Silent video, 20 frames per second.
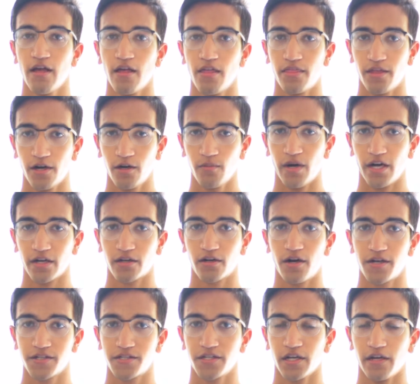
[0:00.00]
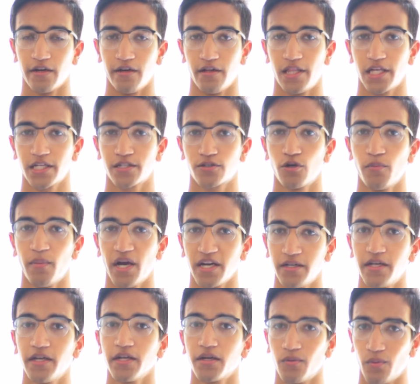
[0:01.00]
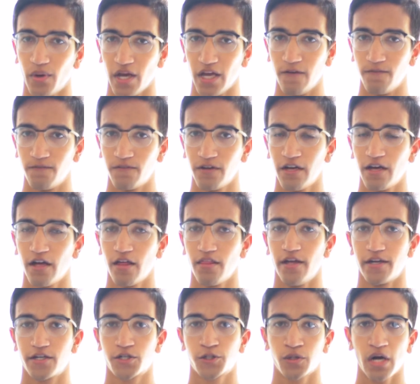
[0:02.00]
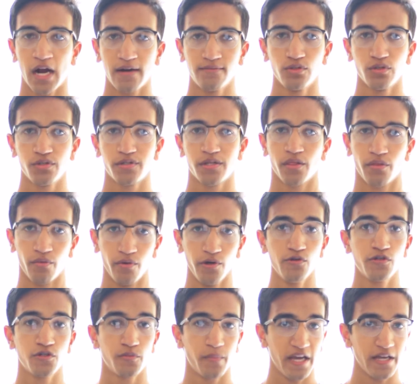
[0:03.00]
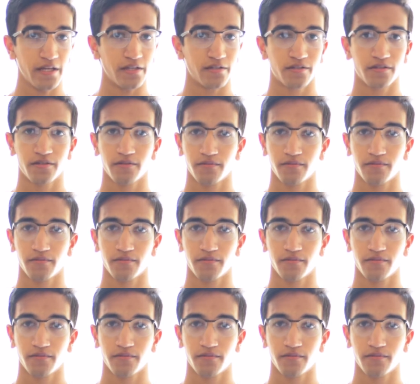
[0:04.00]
thereby causing an electromagnetic wave that travels through space.